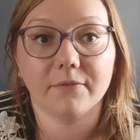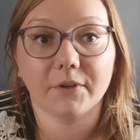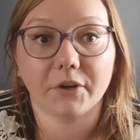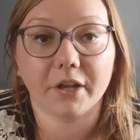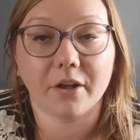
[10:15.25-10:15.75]

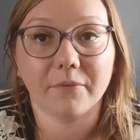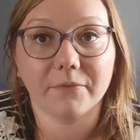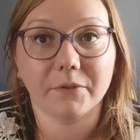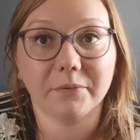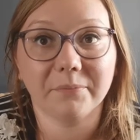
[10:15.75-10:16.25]
very
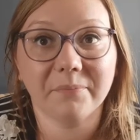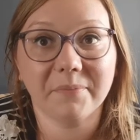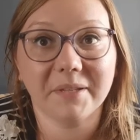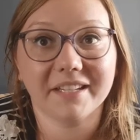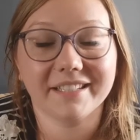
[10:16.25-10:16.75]
helpful
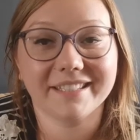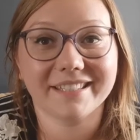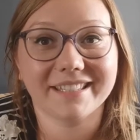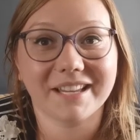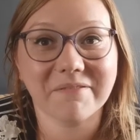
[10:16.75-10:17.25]
because
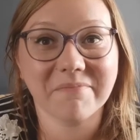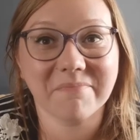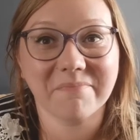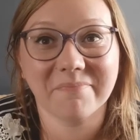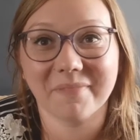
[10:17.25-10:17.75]

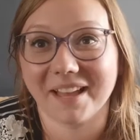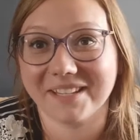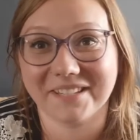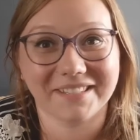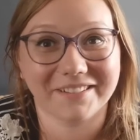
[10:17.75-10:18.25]
I
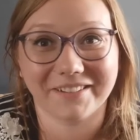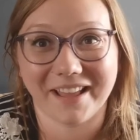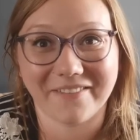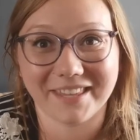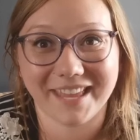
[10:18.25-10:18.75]
just don't
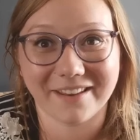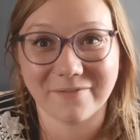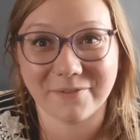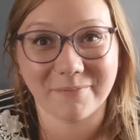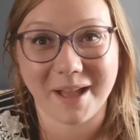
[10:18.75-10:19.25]
have the head
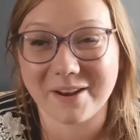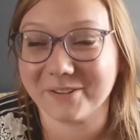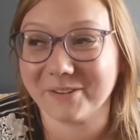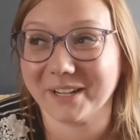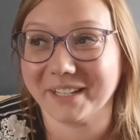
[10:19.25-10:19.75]
for
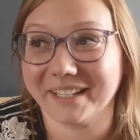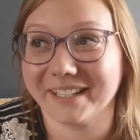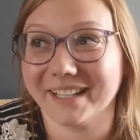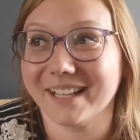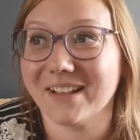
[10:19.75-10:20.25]
pattern grading
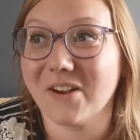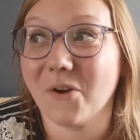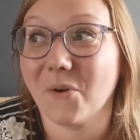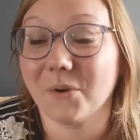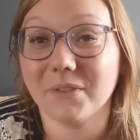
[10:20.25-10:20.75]

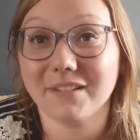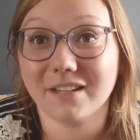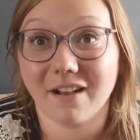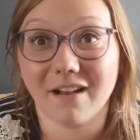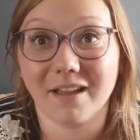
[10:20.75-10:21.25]
or the
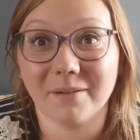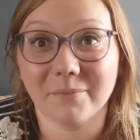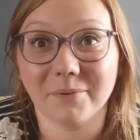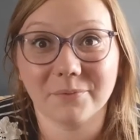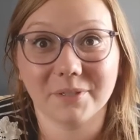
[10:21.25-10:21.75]

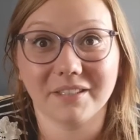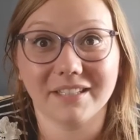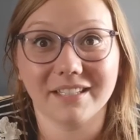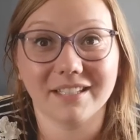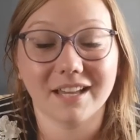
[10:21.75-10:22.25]
time,
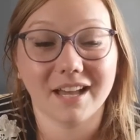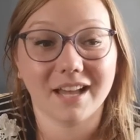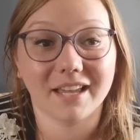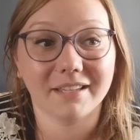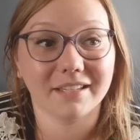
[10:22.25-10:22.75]
really.
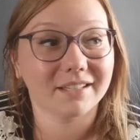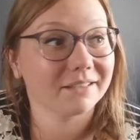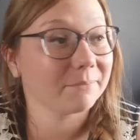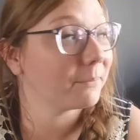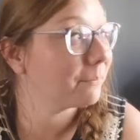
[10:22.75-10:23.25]
I
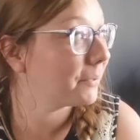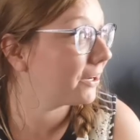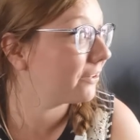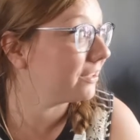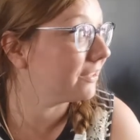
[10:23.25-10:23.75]

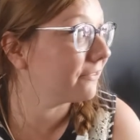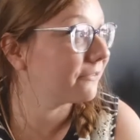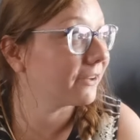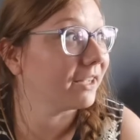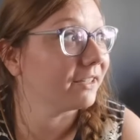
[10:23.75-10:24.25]
barely
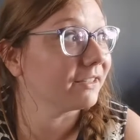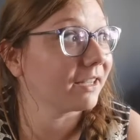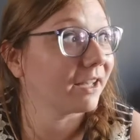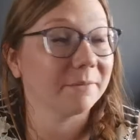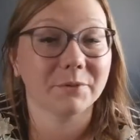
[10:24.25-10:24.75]
find
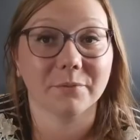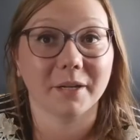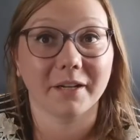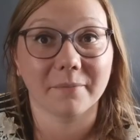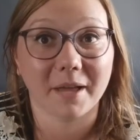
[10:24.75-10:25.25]
time to
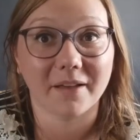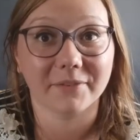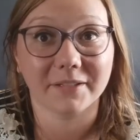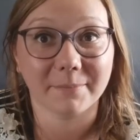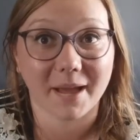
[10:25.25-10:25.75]
write up half
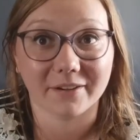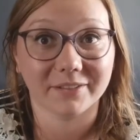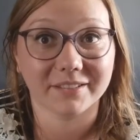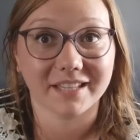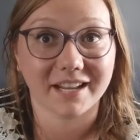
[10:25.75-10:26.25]
these
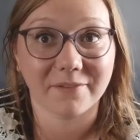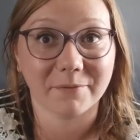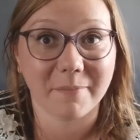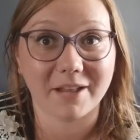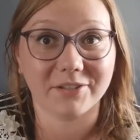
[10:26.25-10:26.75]
patterns that I've
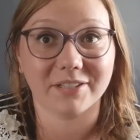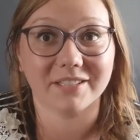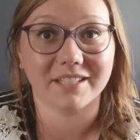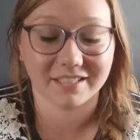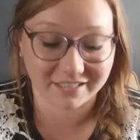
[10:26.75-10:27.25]

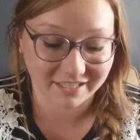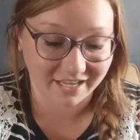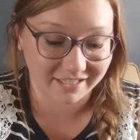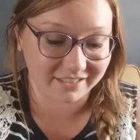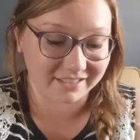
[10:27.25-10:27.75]
imagined and
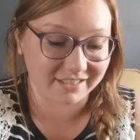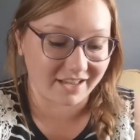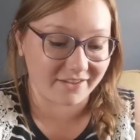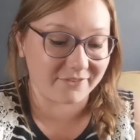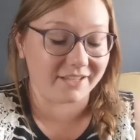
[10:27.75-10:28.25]
designed and
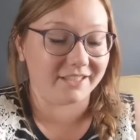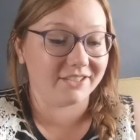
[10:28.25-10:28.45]
stuff, and